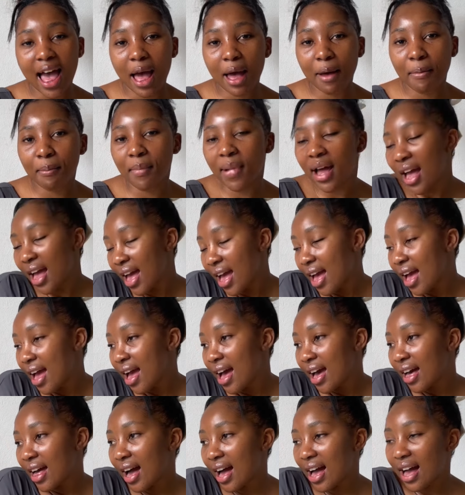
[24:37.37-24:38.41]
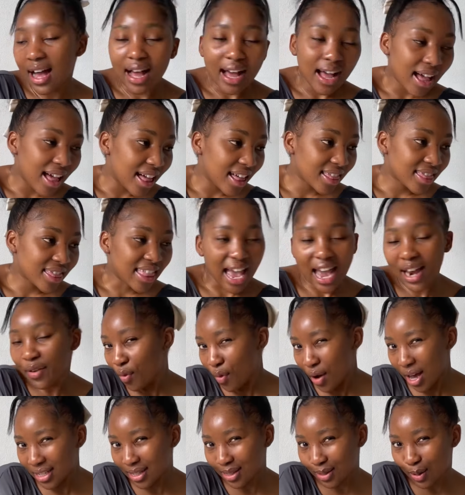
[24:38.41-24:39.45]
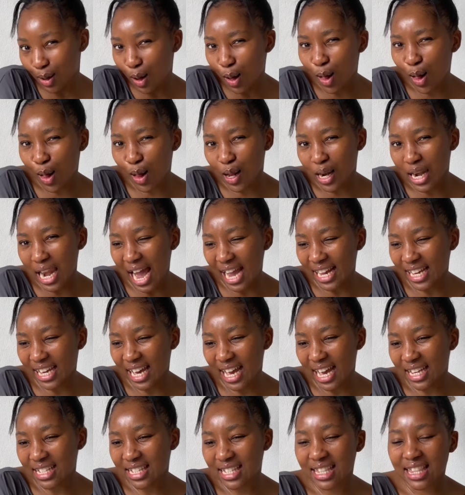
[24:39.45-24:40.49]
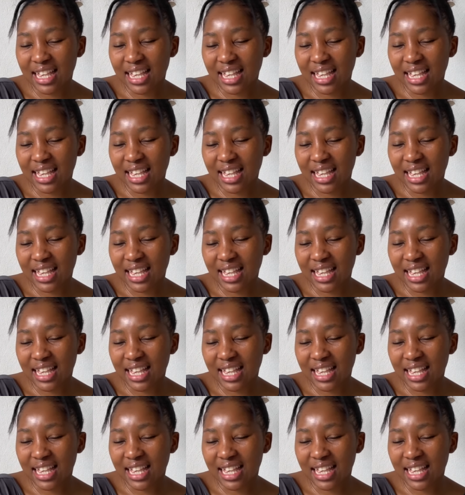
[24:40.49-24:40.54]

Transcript: um uh that was all i guess